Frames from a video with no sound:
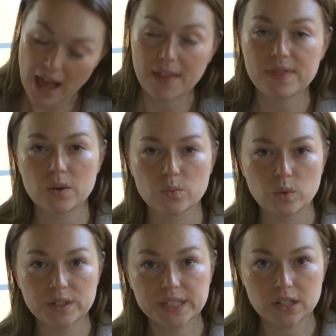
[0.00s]
and then
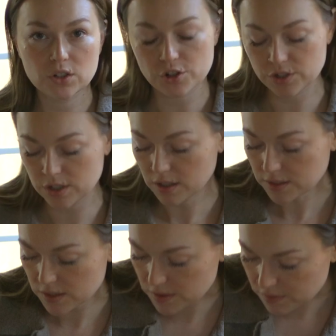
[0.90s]
we'll need
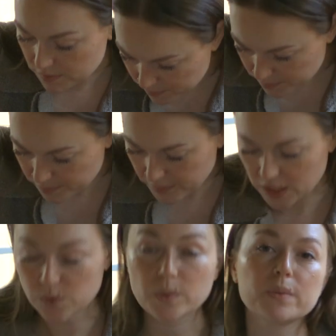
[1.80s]
croissants,
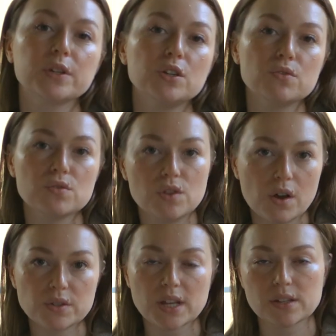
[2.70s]
because we will use
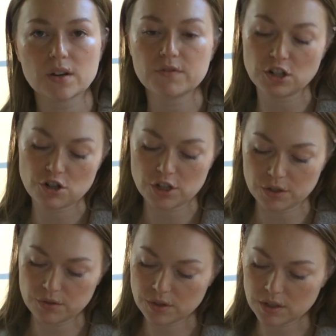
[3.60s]
those as our French
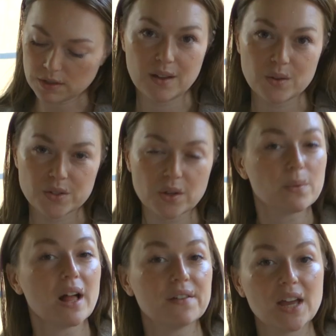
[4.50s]
toast. So
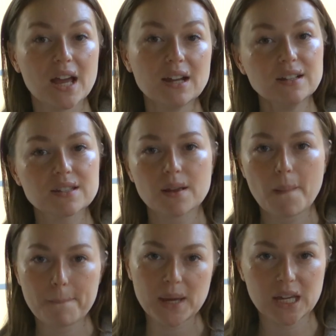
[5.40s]
we'll have eggs,
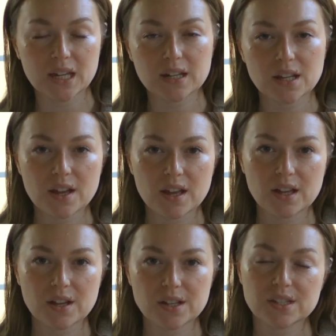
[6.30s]
bacon,
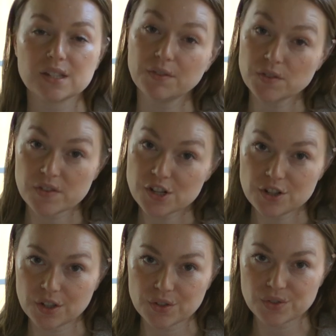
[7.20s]
stuffed French
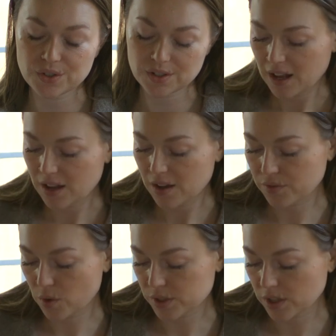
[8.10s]
toast,
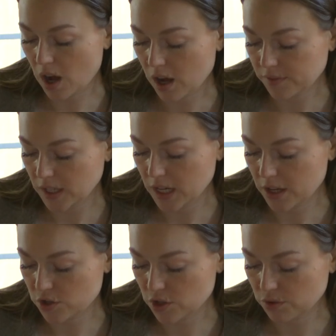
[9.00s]
of course, coffee
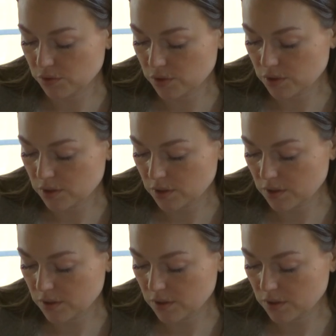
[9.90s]
and juice.